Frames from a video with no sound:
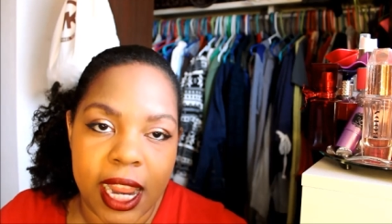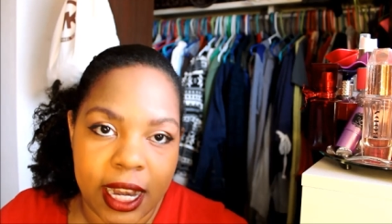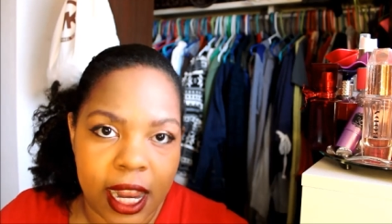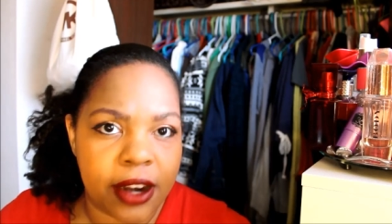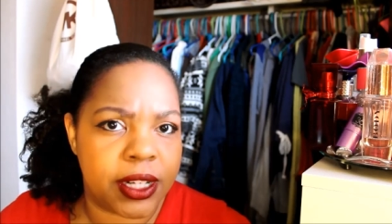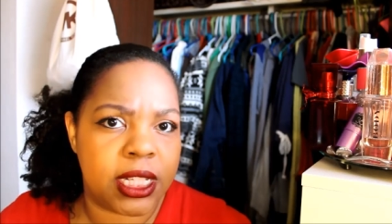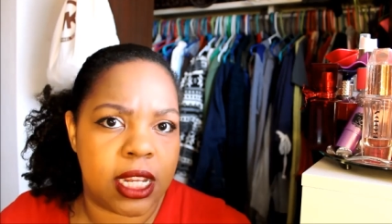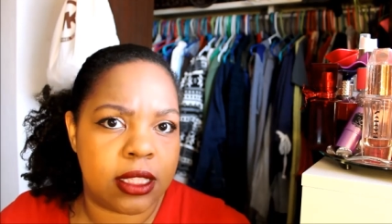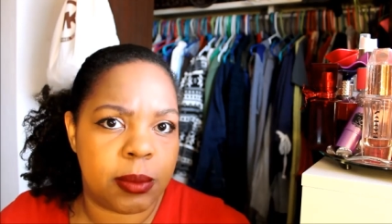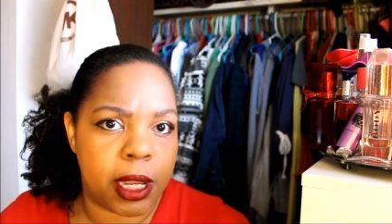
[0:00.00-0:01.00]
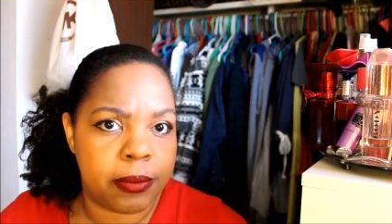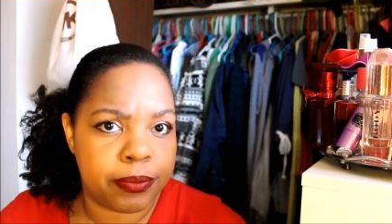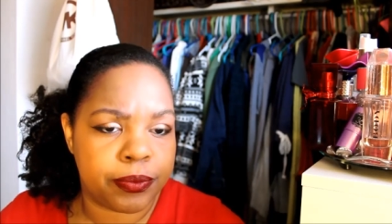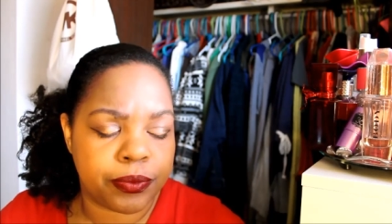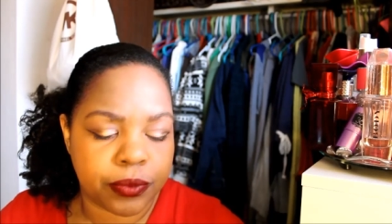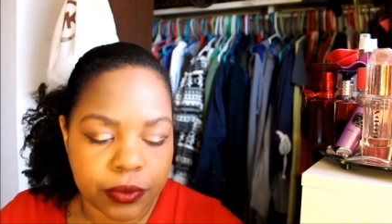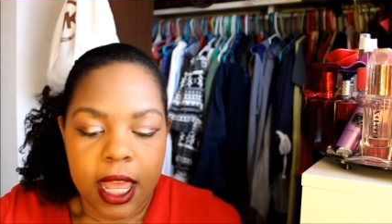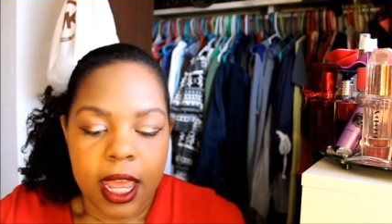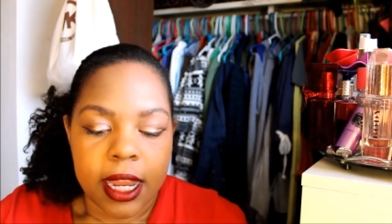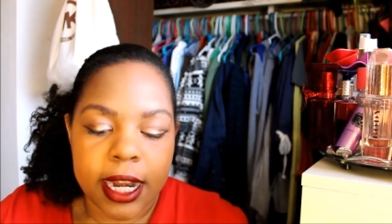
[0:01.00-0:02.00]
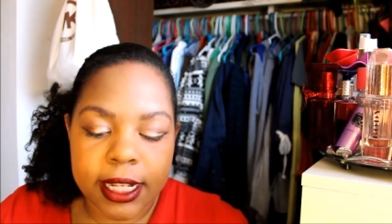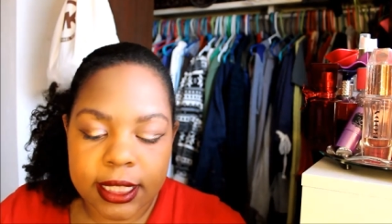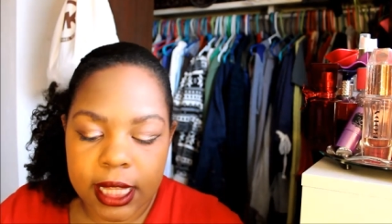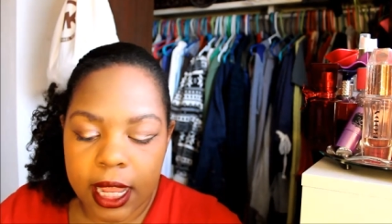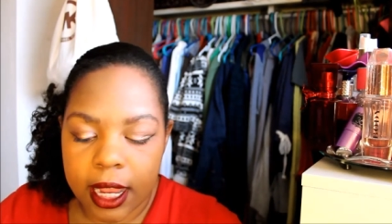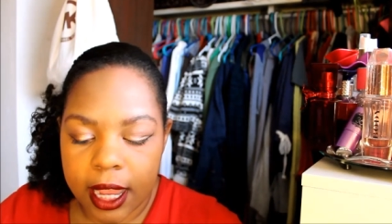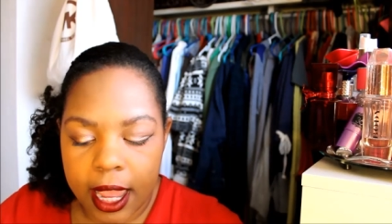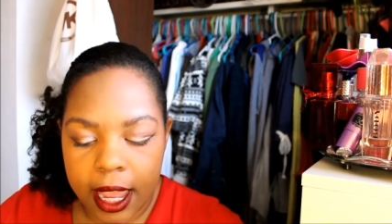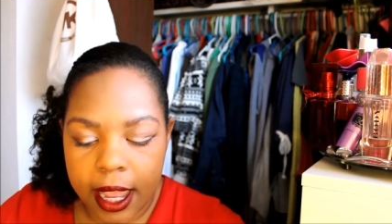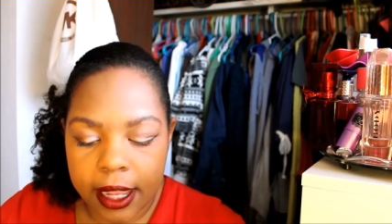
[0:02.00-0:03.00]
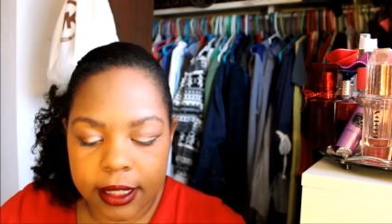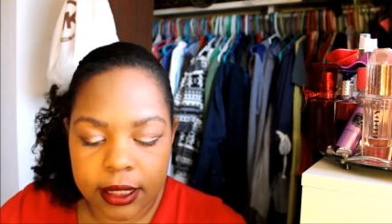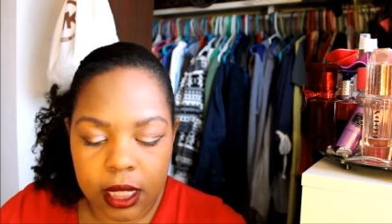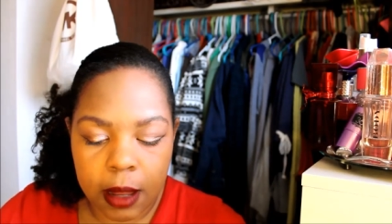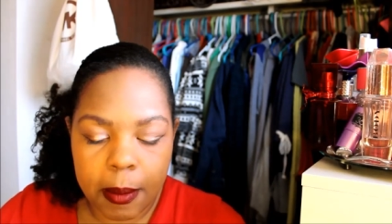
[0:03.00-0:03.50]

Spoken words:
it irritates me. Next thing is